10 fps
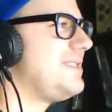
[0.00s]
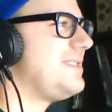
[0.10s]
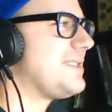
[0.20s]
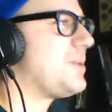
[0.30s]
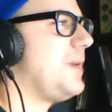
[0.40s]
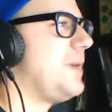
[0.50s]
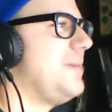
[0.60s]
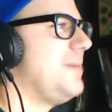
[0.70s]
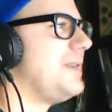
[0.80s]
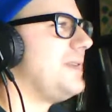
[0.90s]
disagree,
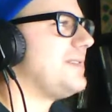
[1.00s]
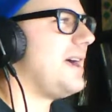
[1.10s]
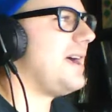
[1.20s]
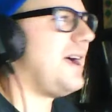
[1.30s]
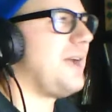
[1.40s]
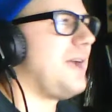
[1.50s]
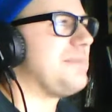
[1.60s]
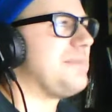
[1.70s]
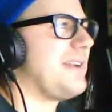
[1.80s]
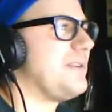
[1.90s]
but I
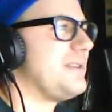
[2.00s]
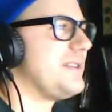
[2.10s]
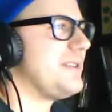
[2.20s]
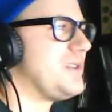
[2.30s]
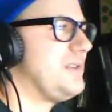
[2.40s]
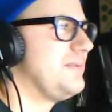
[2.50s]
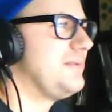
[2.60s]
respect your decision.